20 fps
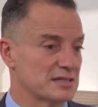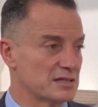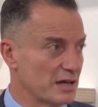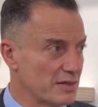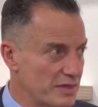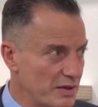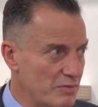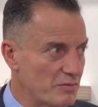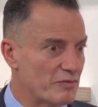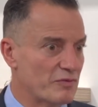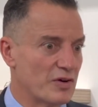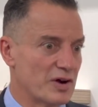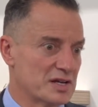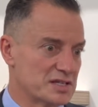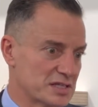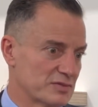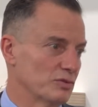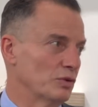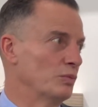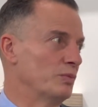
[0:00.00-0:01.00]
So I think,
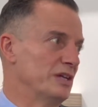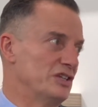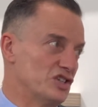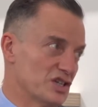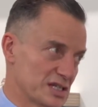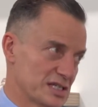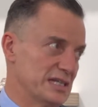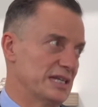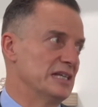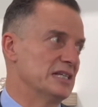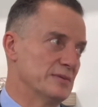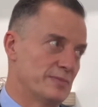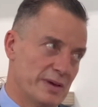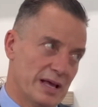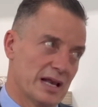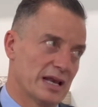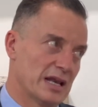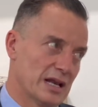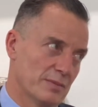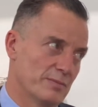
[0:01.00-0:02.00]
first of all, we just need to be
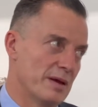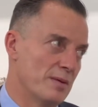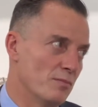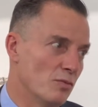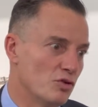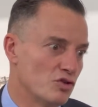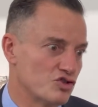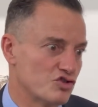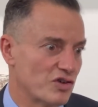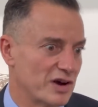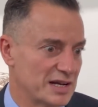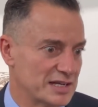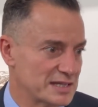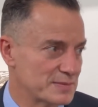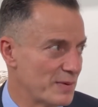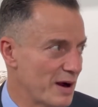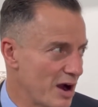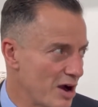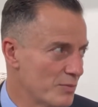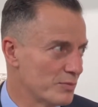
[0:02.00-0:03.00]
a little bit more
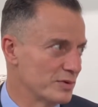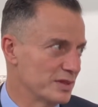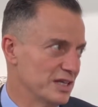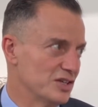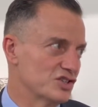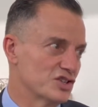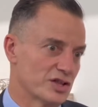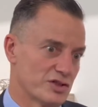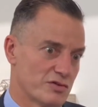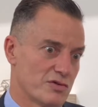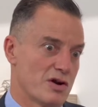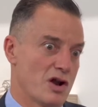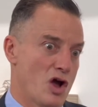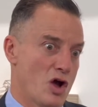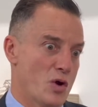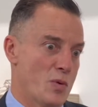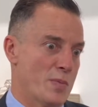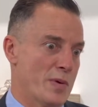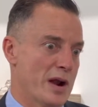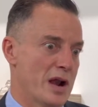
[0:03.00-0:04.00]
transparent with each other and
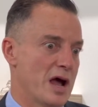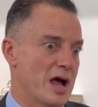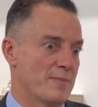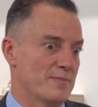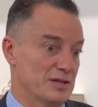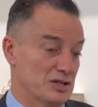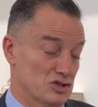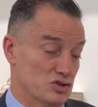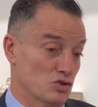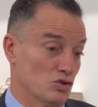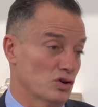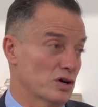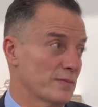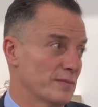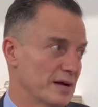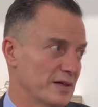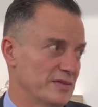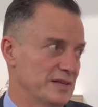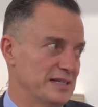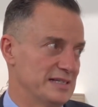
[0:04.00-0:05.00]
open up and talk
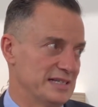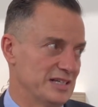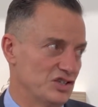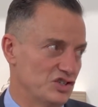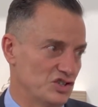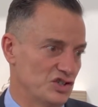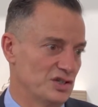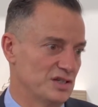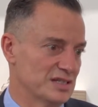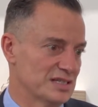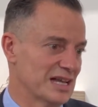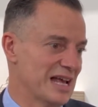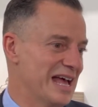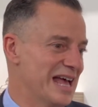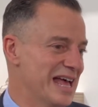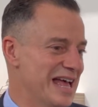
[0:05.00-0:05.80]
about these issues,